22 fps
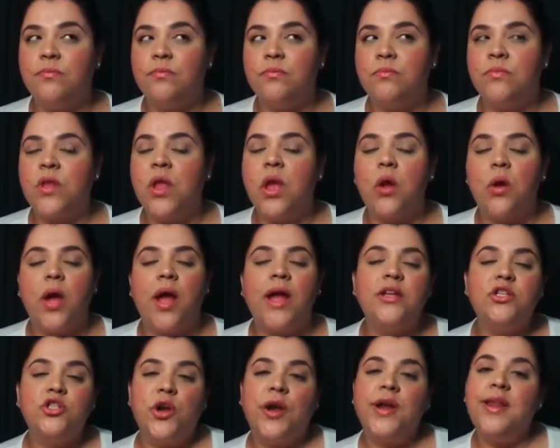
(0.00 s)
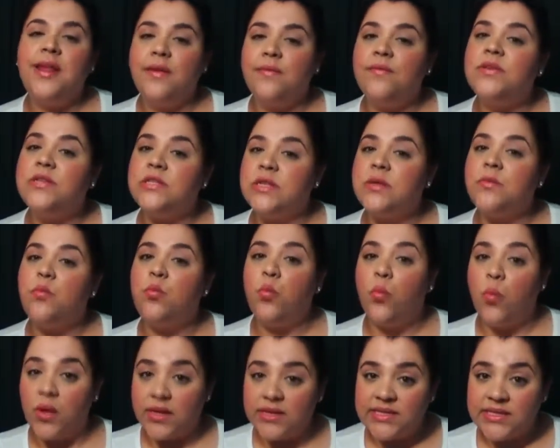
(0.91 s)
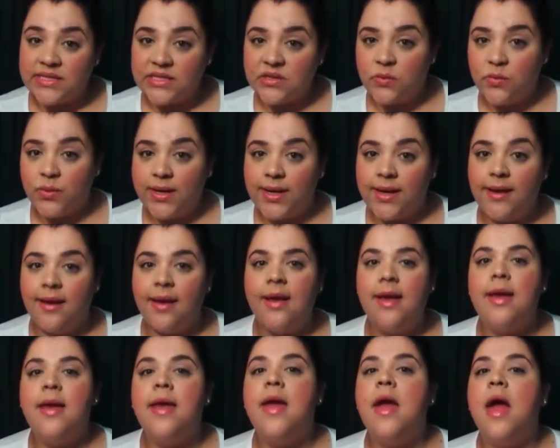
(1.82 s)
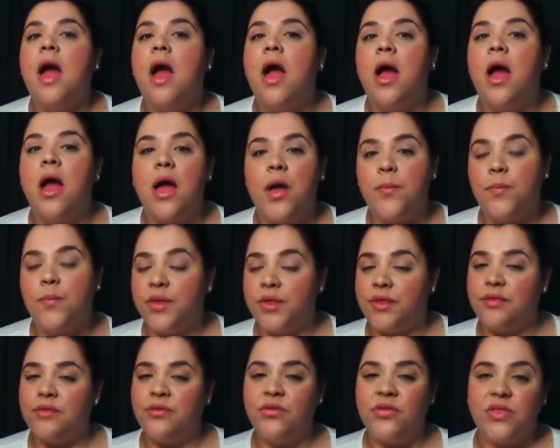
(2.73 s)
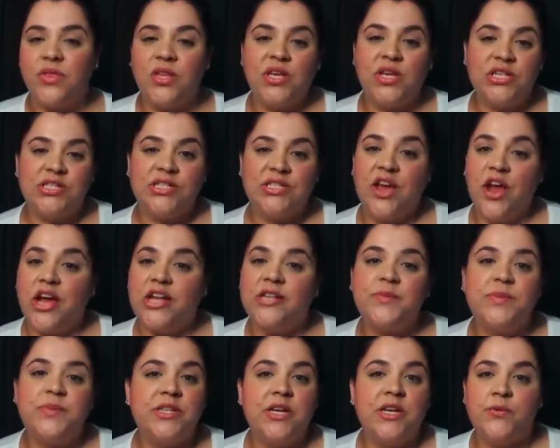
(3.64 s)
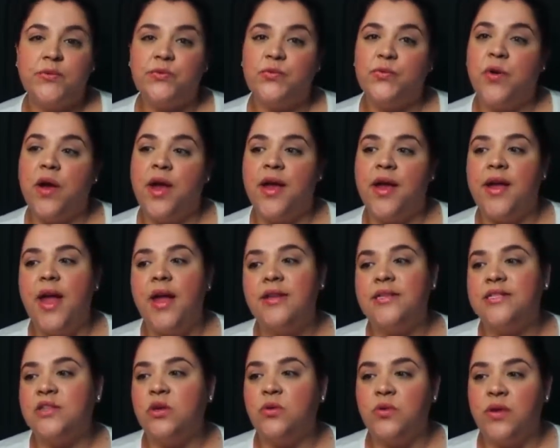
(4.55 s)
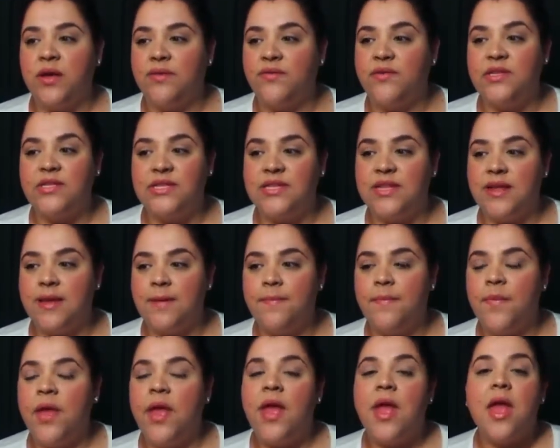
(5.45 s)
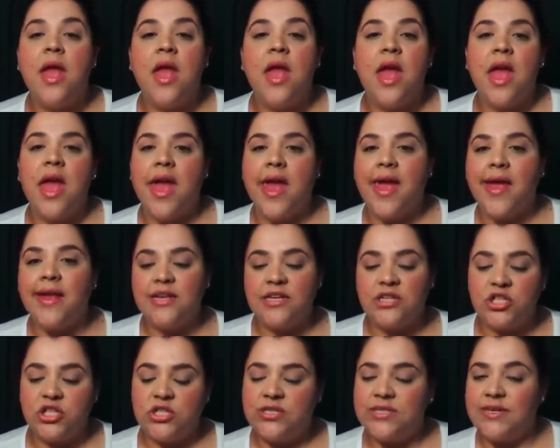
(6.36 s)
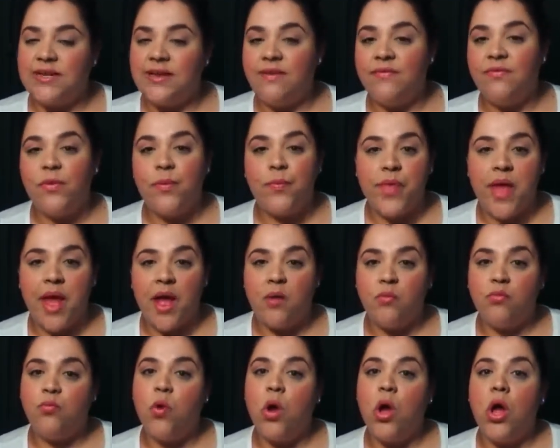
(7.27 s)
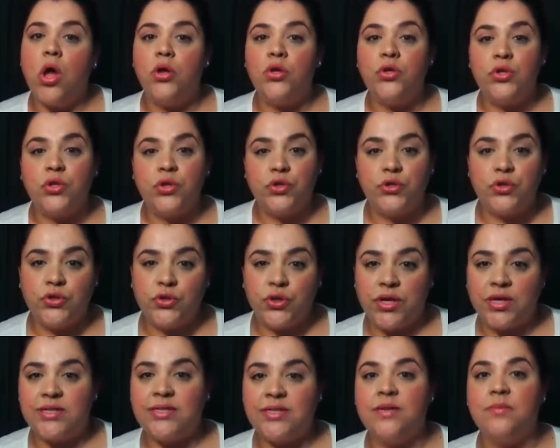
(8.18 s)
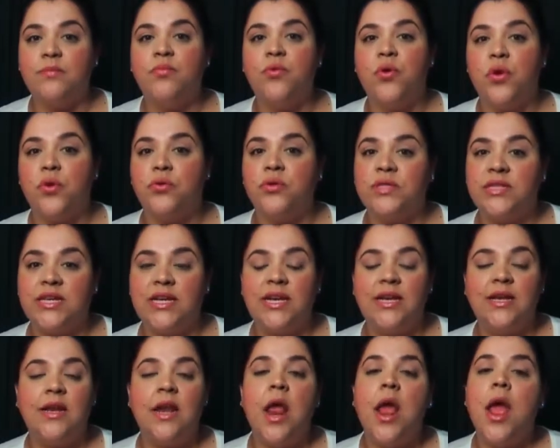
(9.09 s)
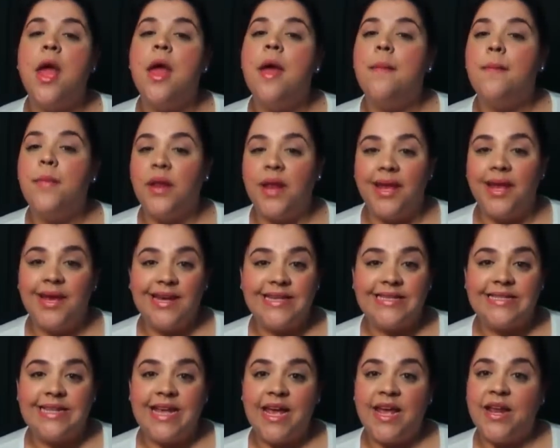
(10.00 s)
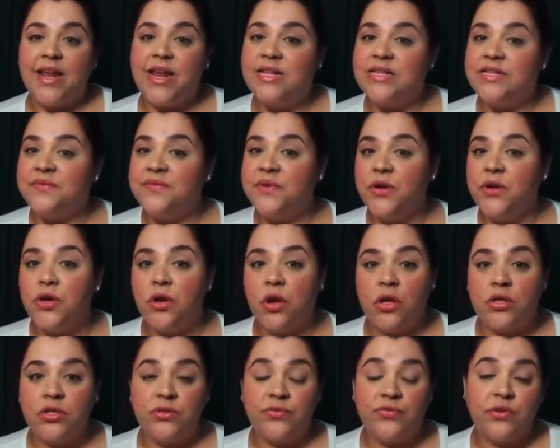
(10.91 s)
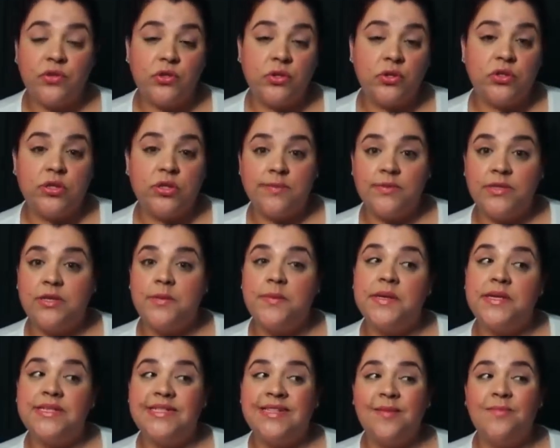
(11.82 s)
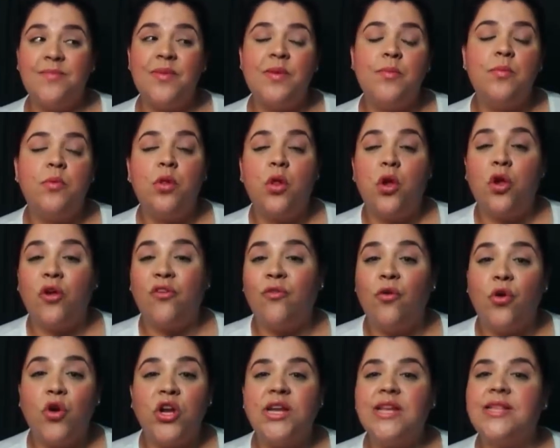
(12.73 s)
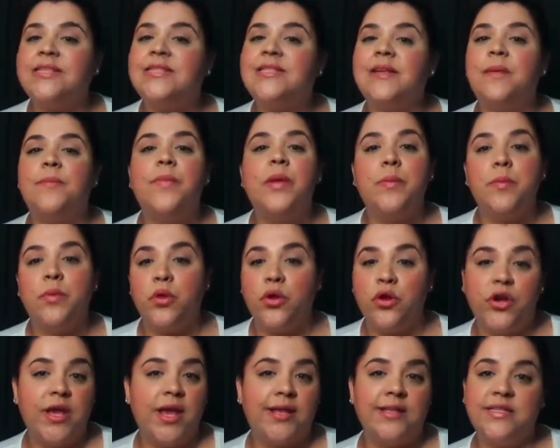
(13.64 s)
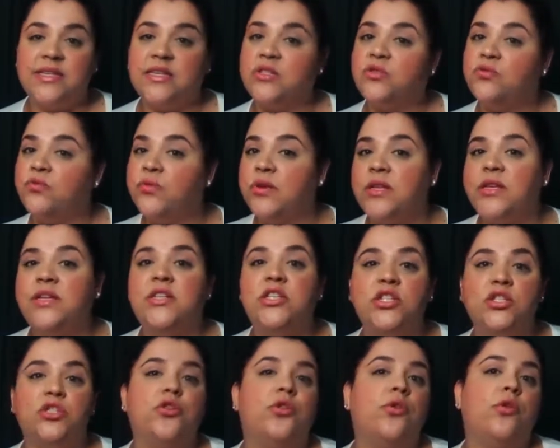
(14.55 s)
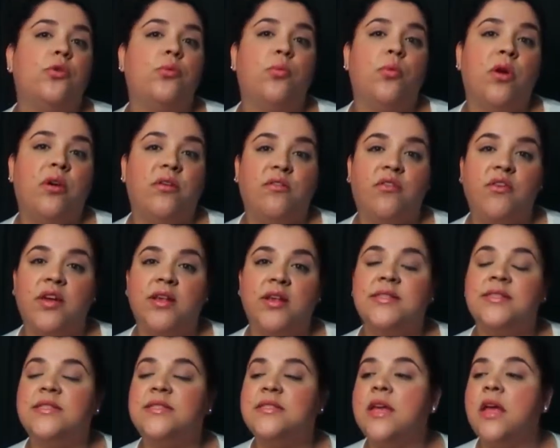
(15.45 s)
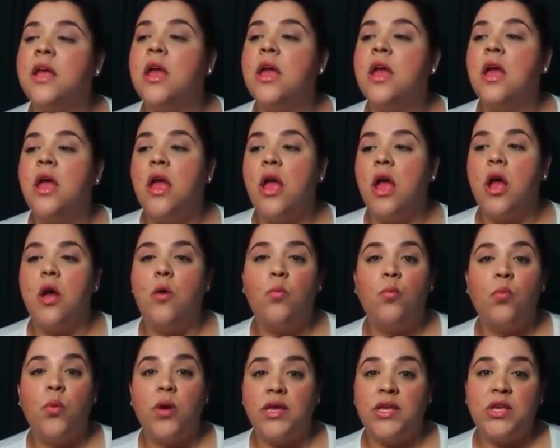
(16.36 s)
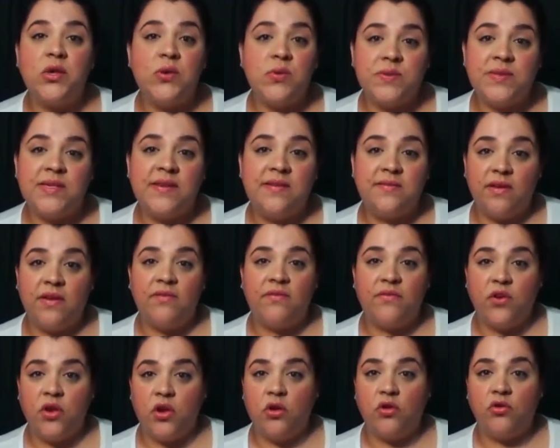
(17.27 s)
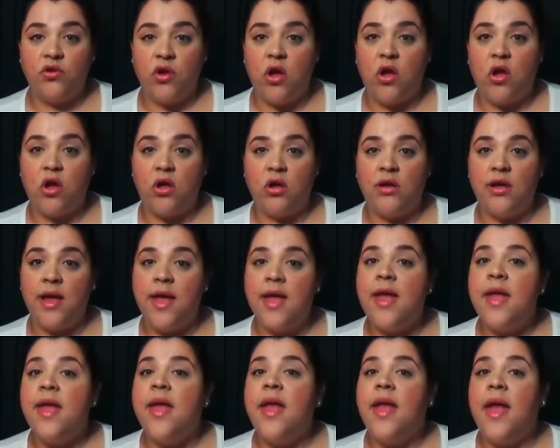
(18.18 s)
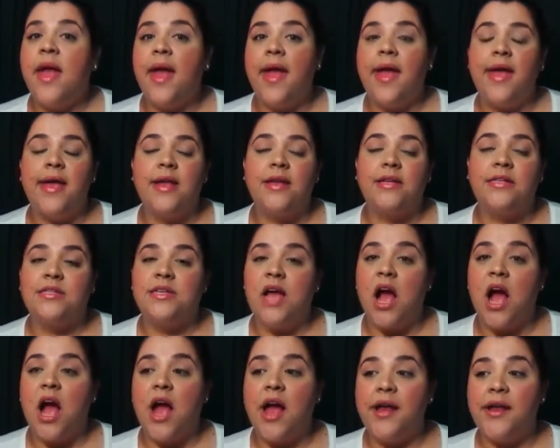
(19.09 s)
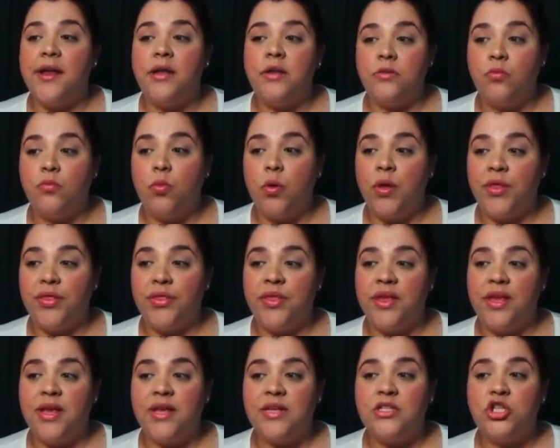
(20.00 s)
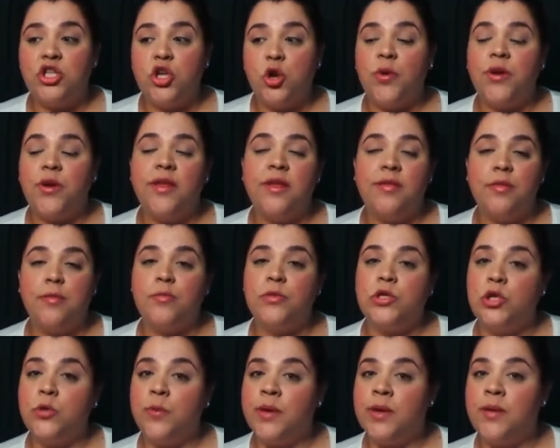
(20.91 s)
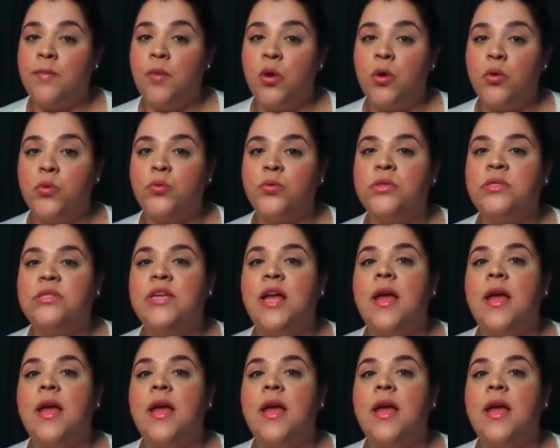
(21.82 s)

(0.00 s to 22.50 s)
no, I try to give it to them once a week, but there has been times where I don't give it to them. And it's just to give them that raw nutrients and protein. But like I said, it's a very controversial subject because some people are for it and some people are against it. It's really just your own preference of what you see fit for your dog. And one thing is, you don't want to give them too many bones,